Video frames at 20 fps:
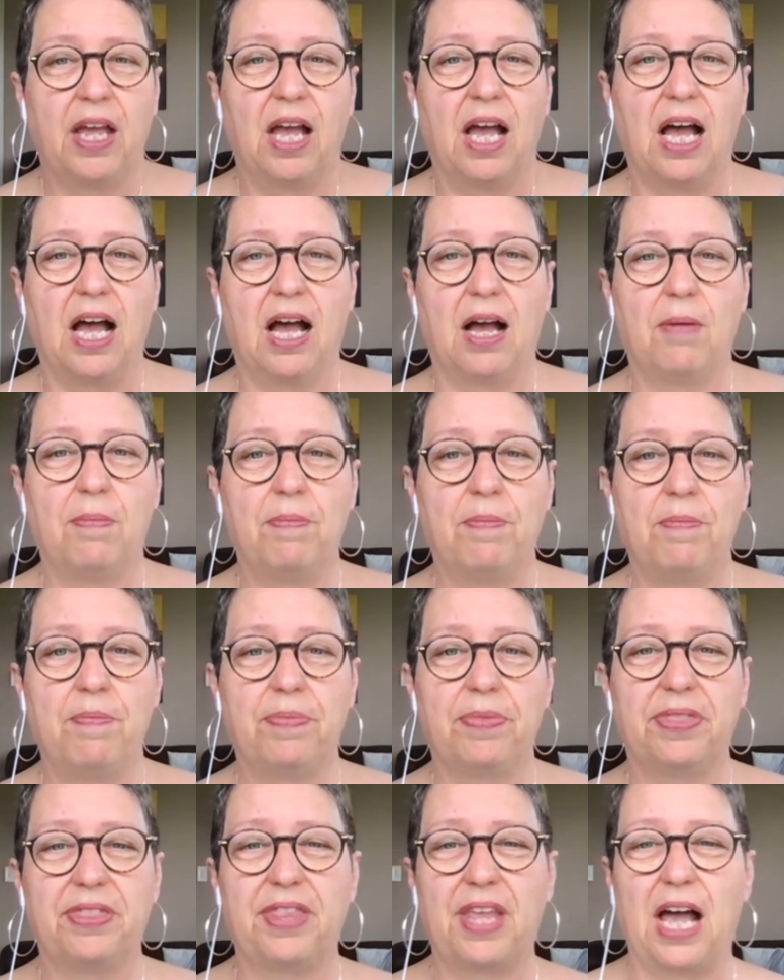
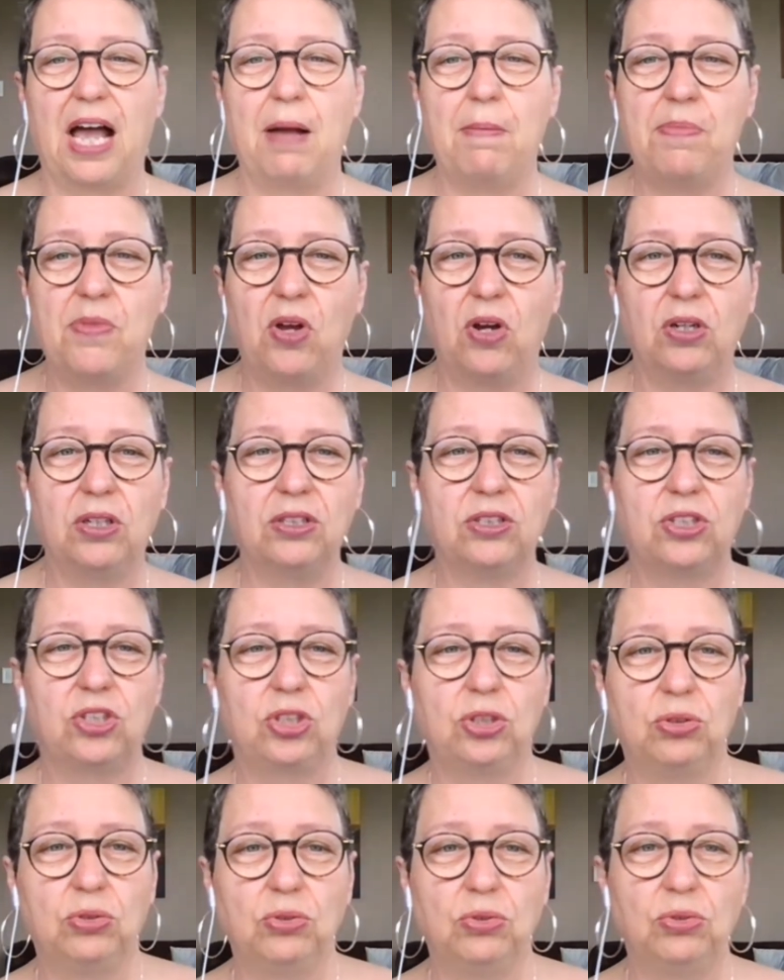I'm not
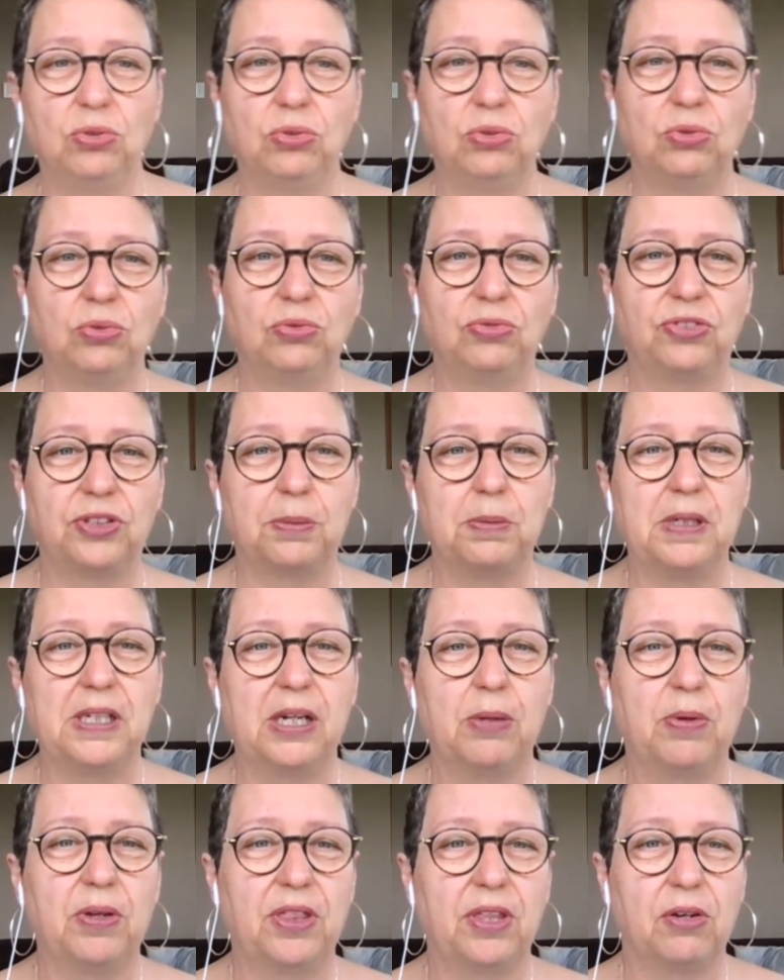too
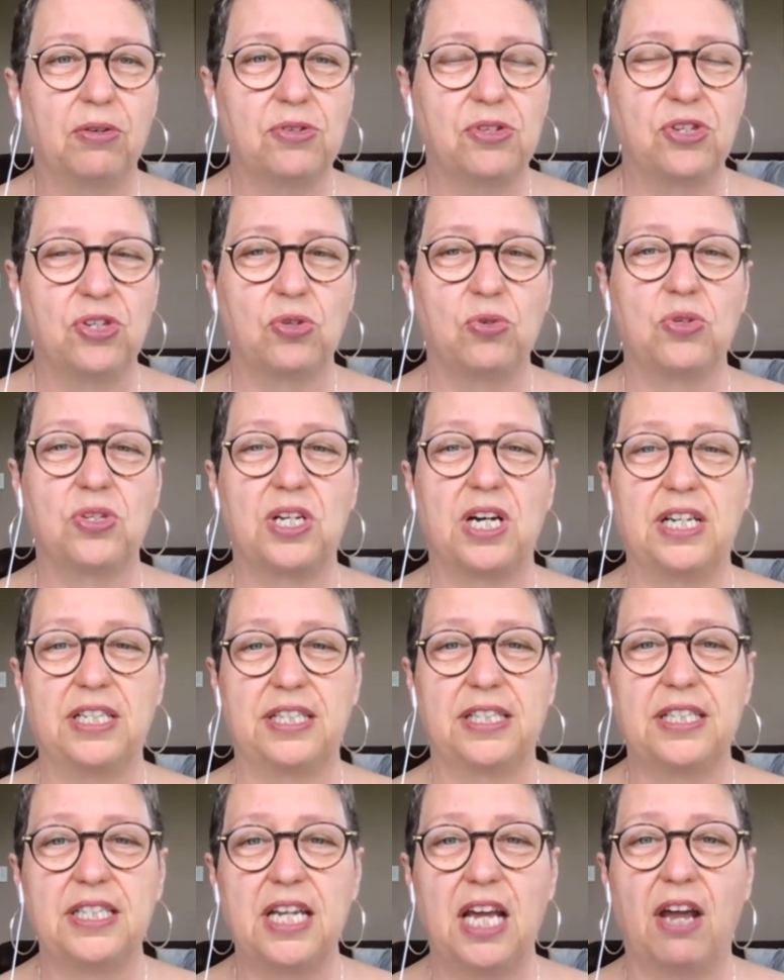familiar with those twos. I
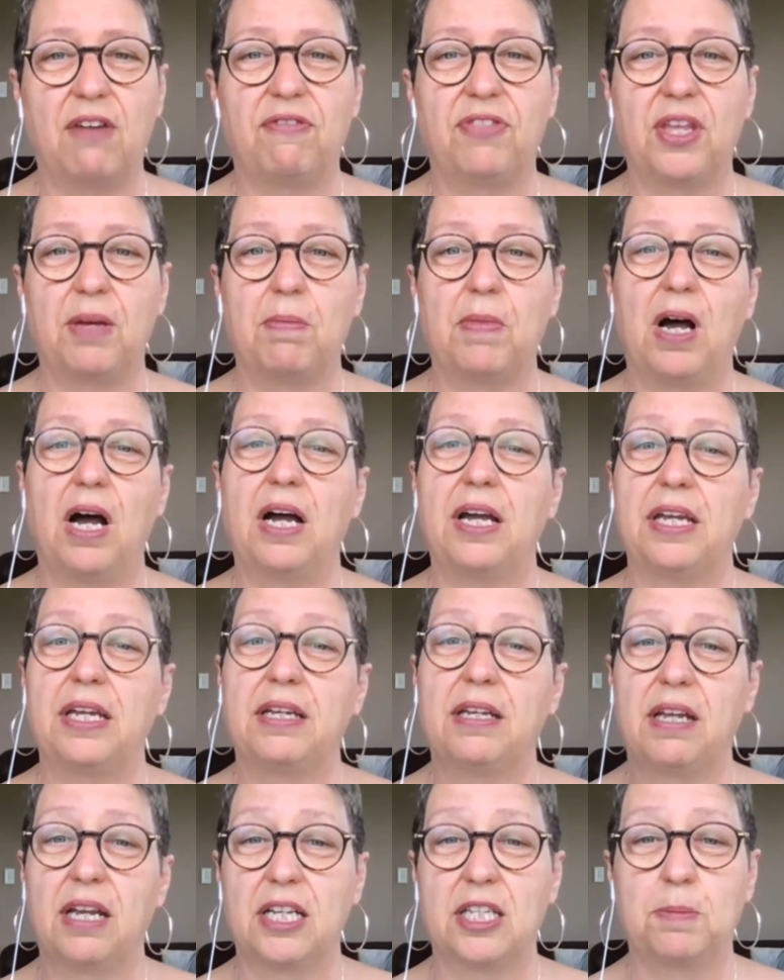didn't have them.
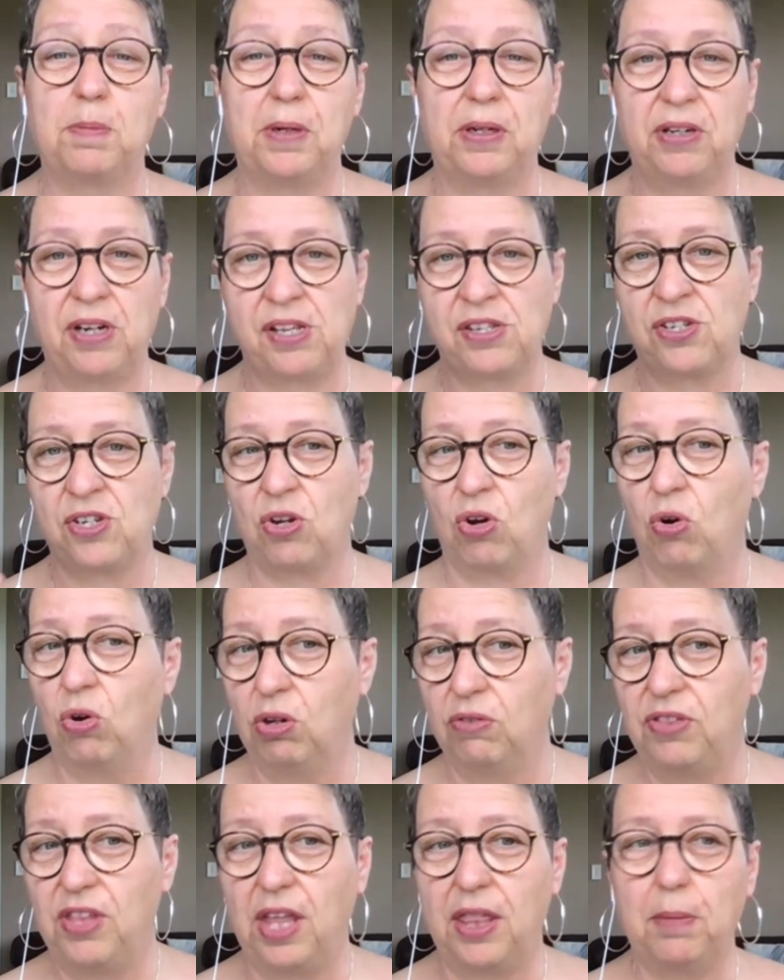I experienced
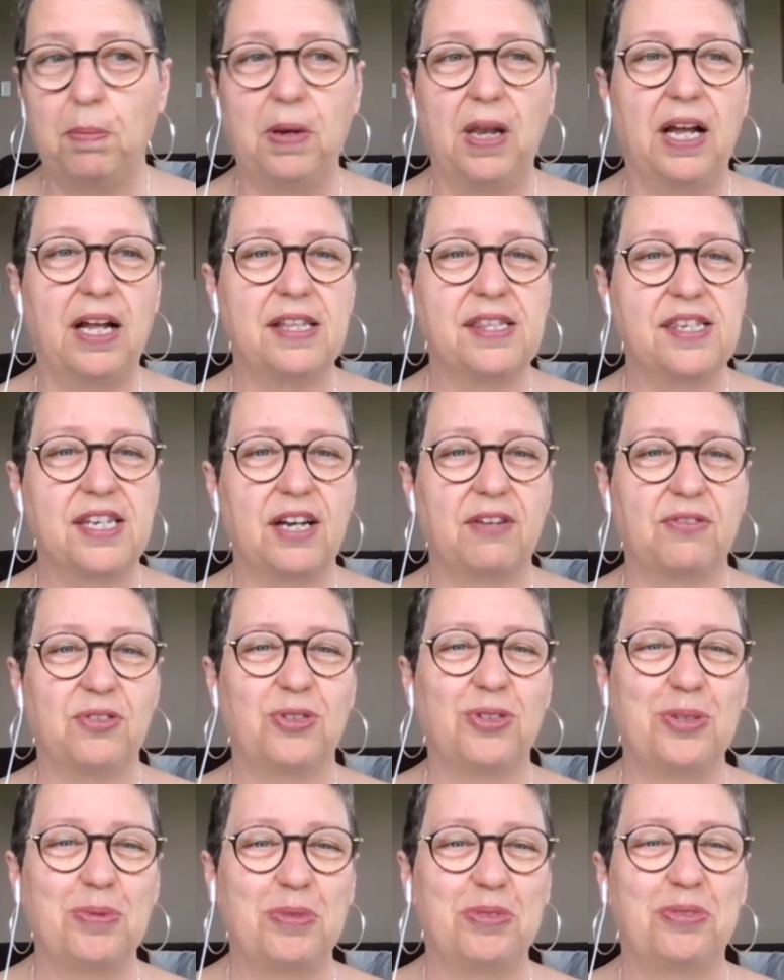all of the other plants I've
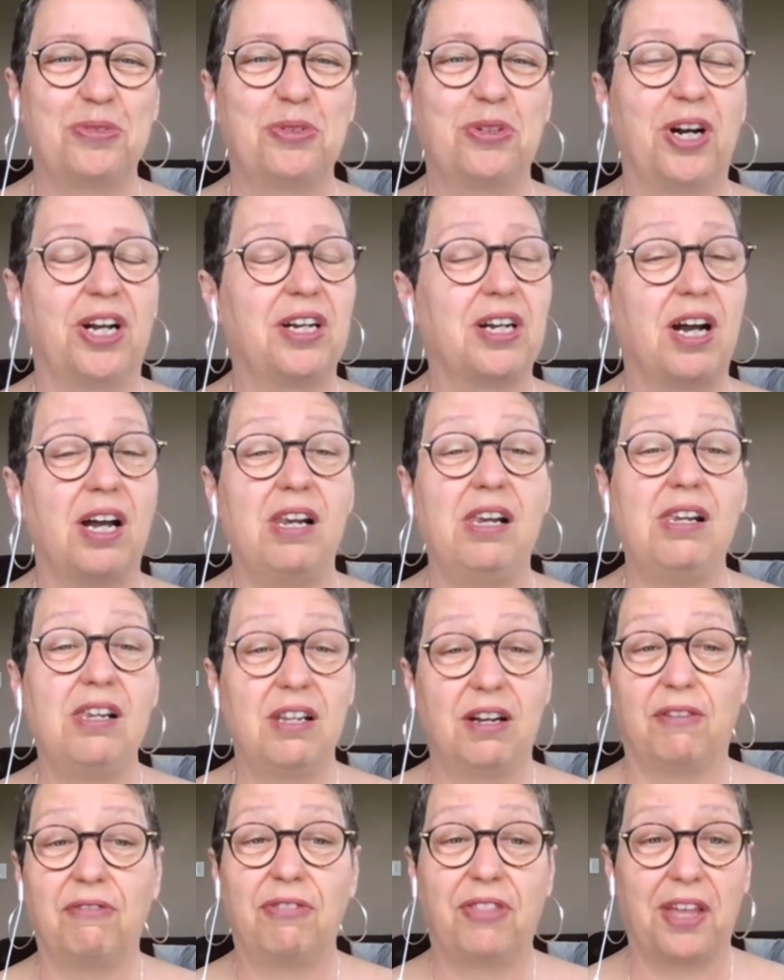told you before, and I
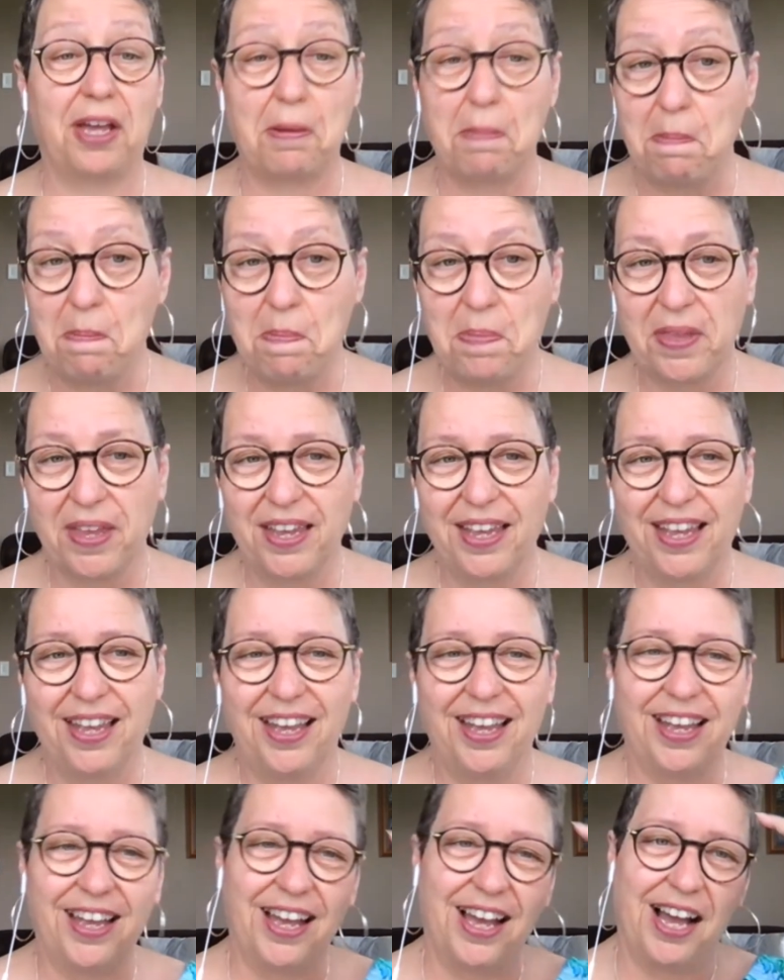love them.
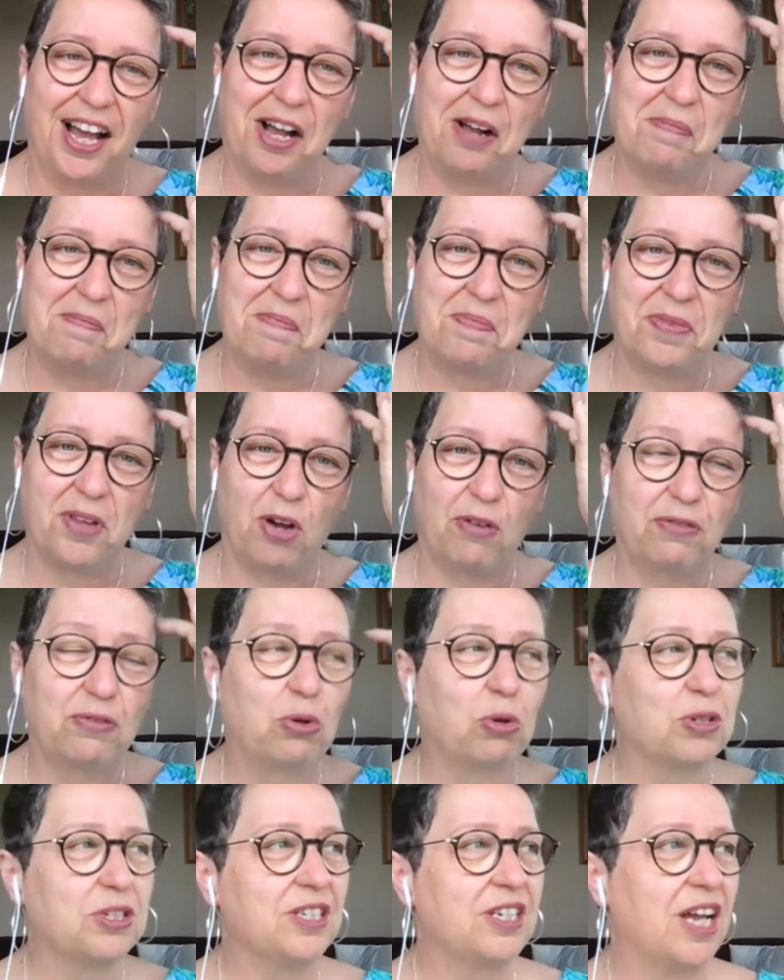Of
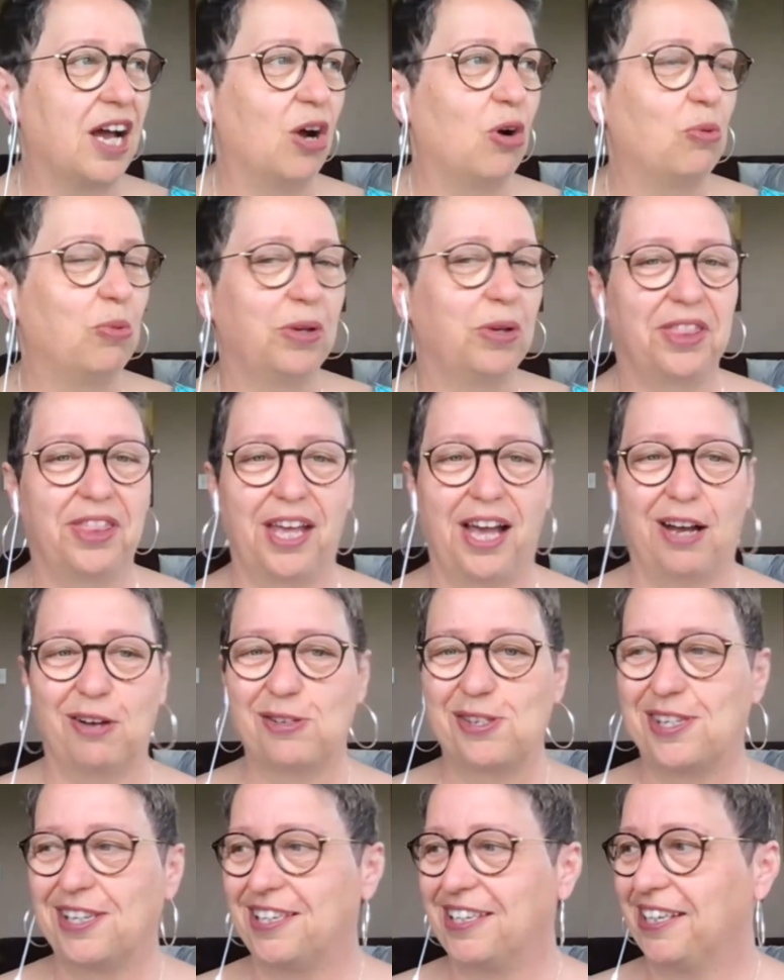course, now with the
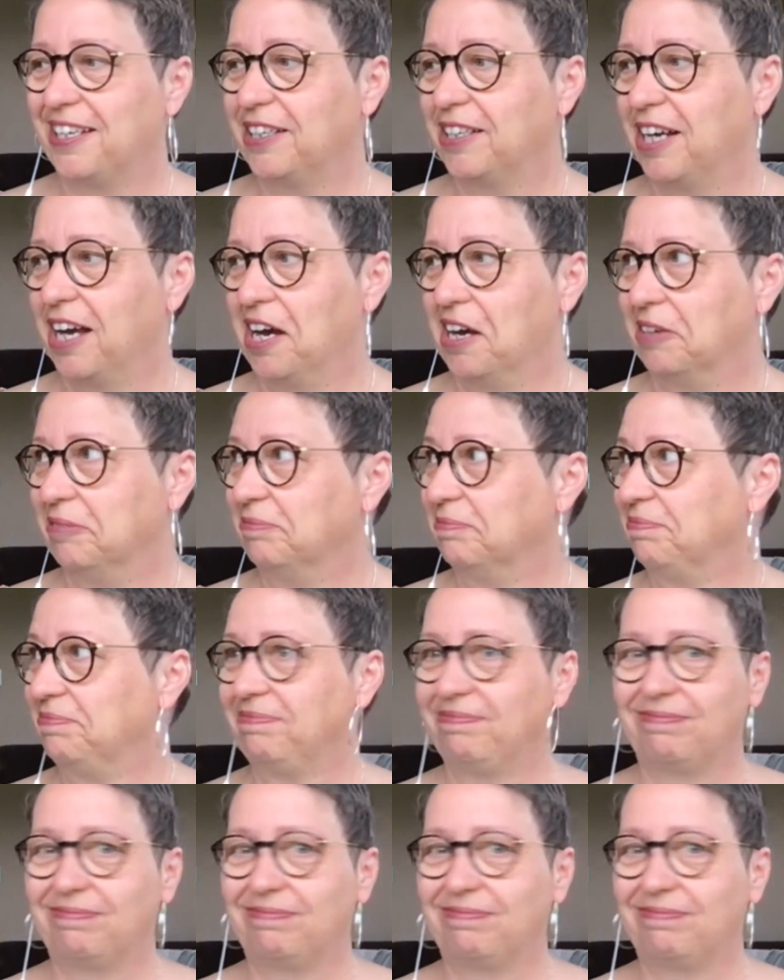house sitting, I